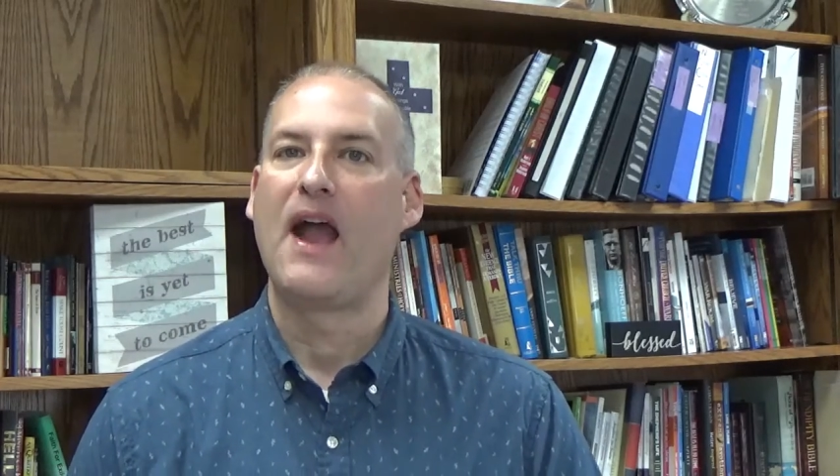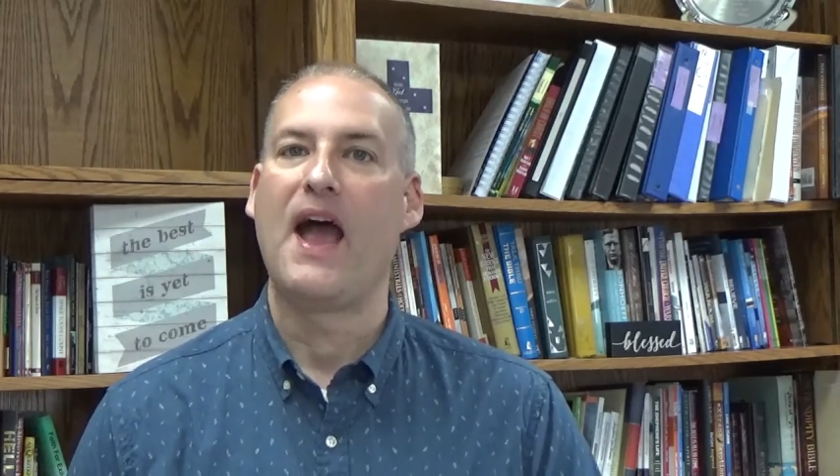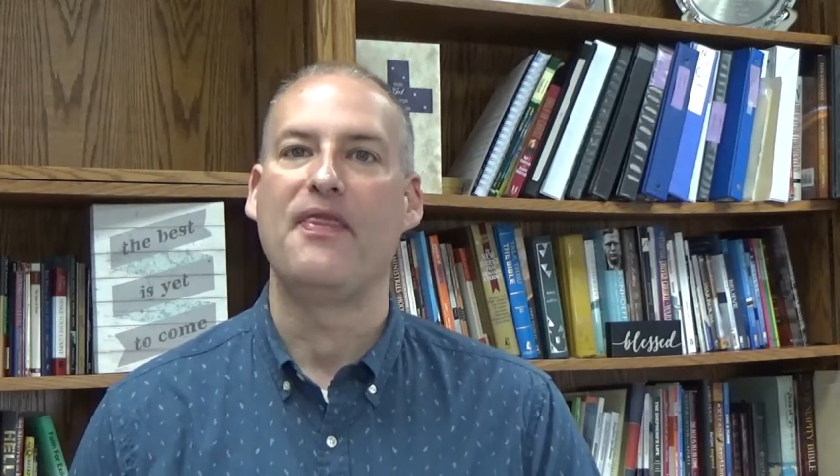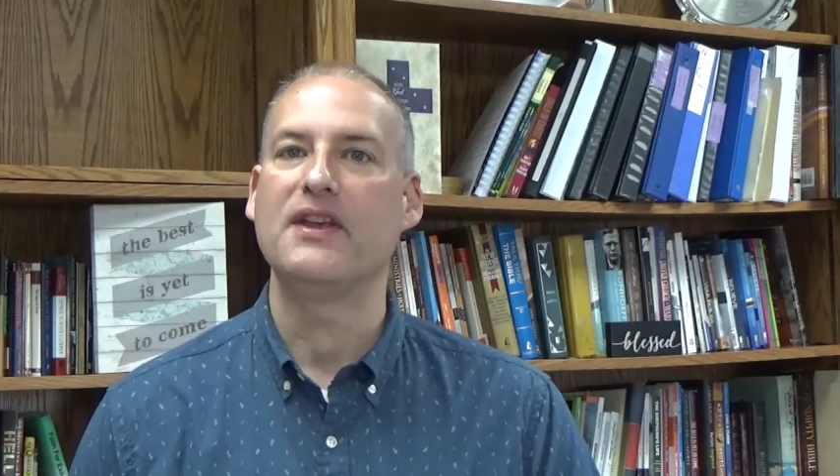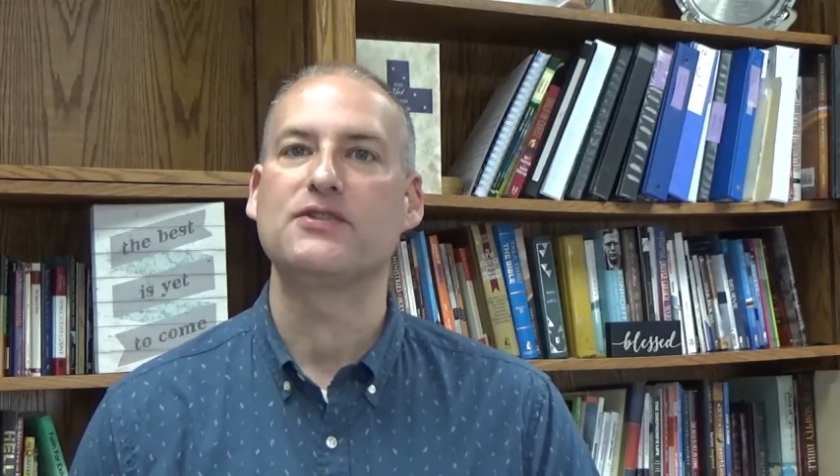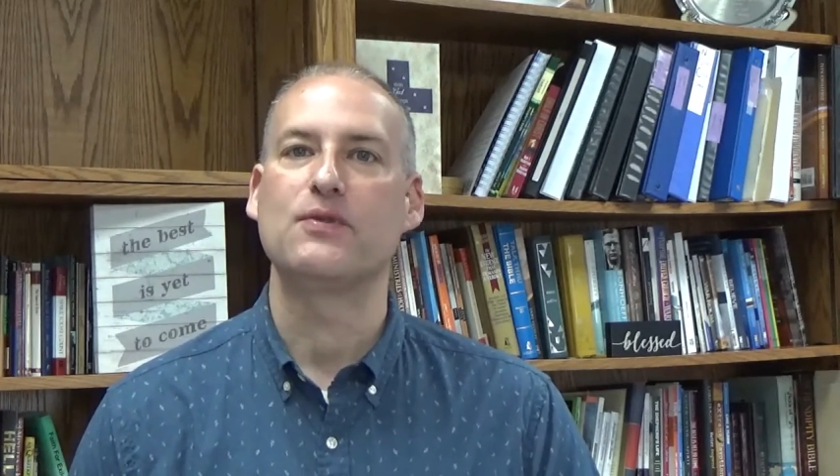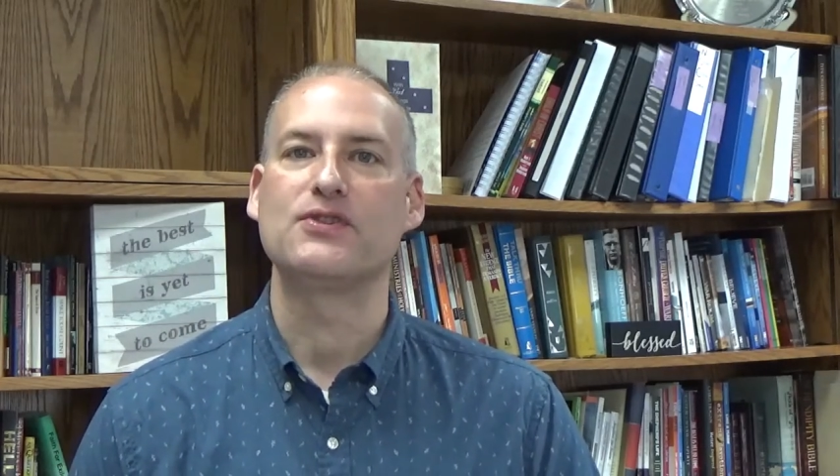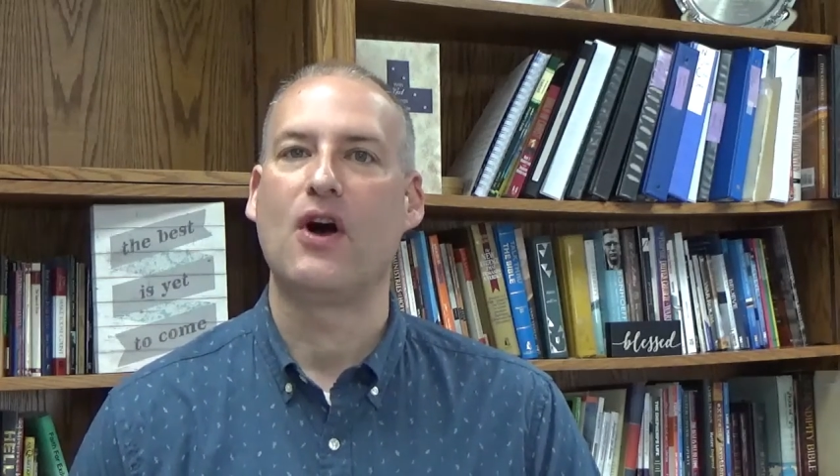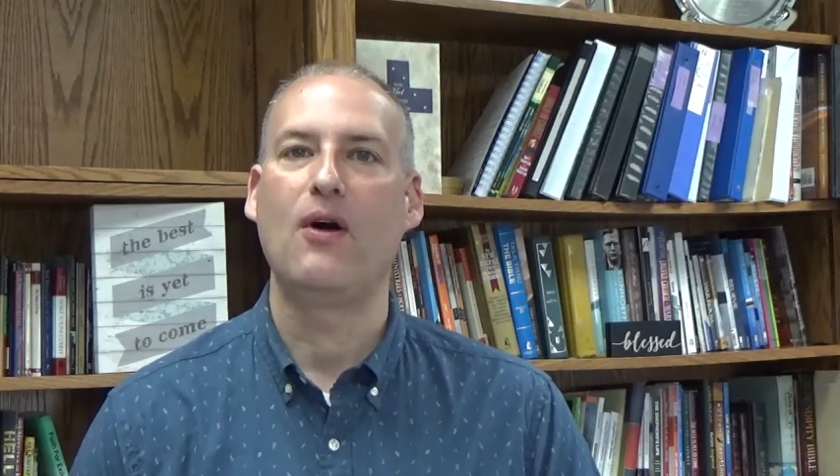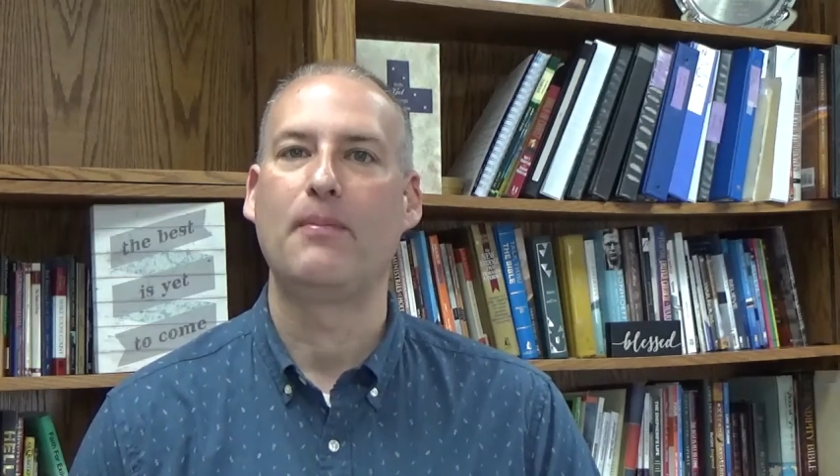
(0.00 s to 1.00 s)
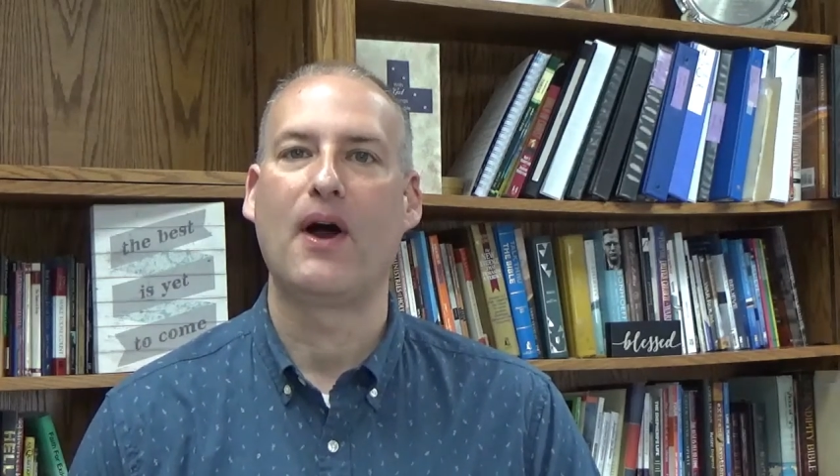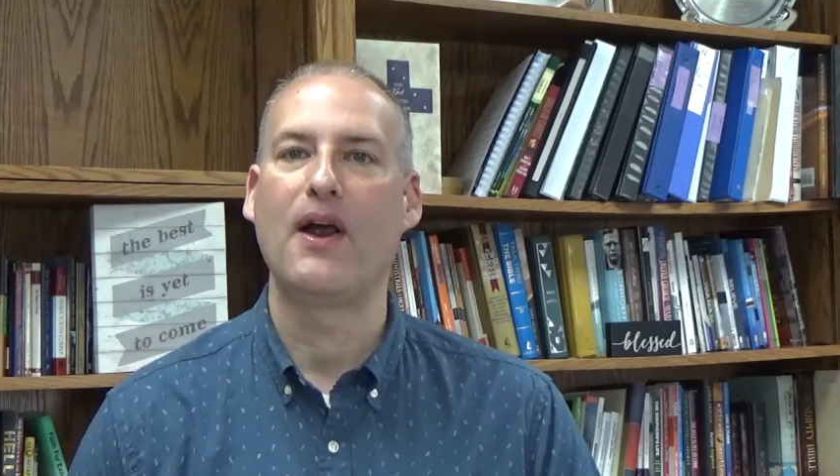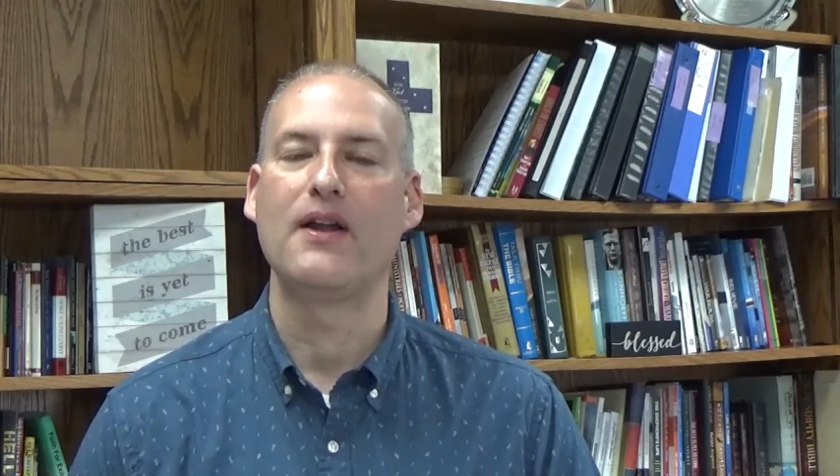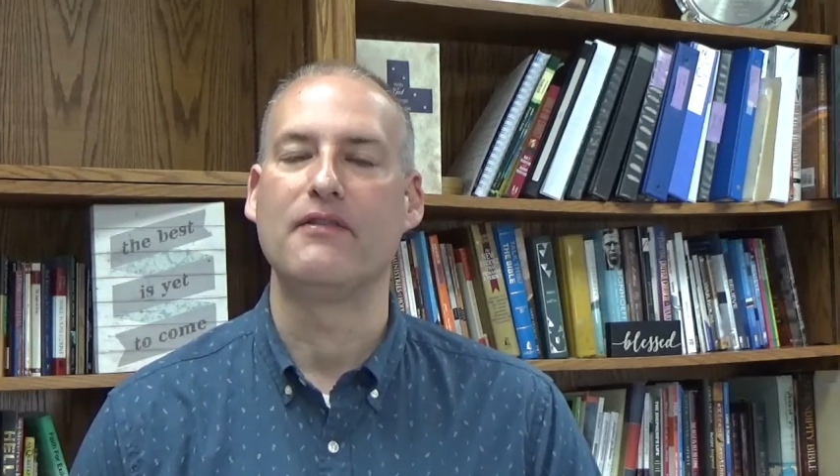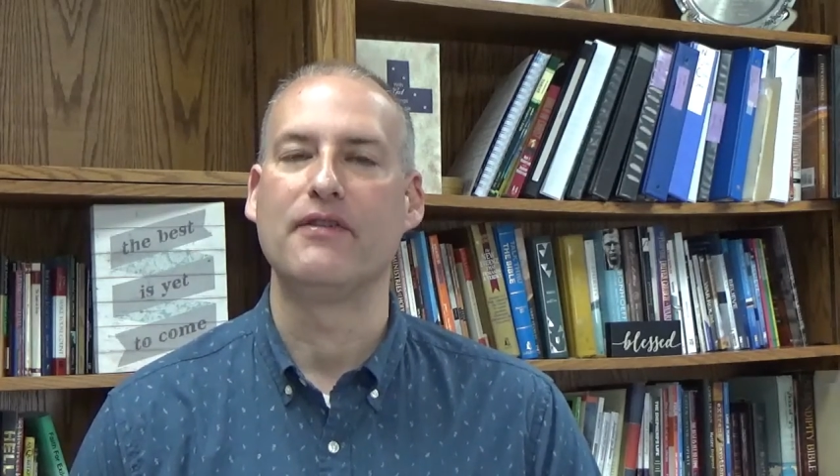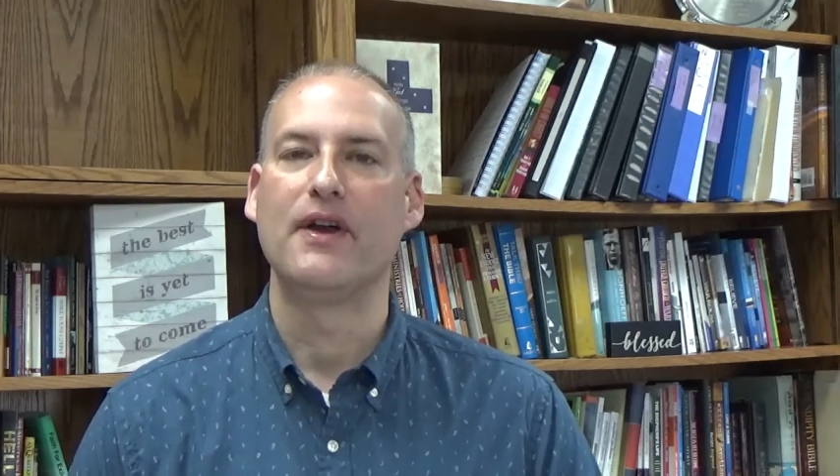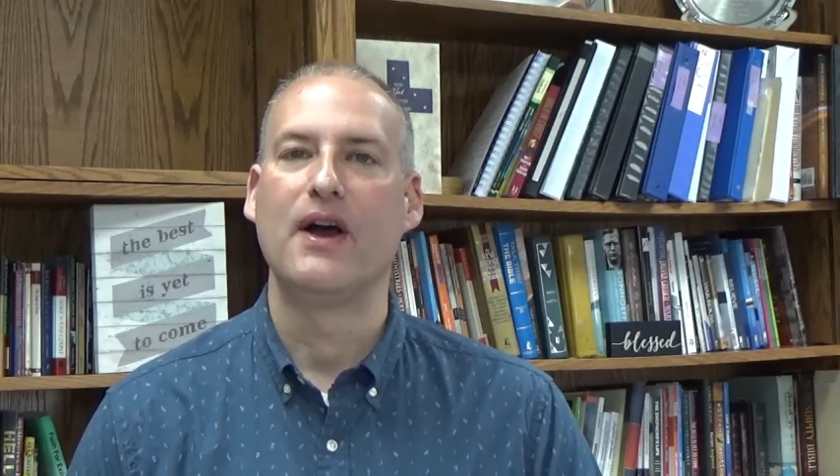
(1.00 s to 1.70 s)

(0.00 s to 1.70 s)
And this was all part of,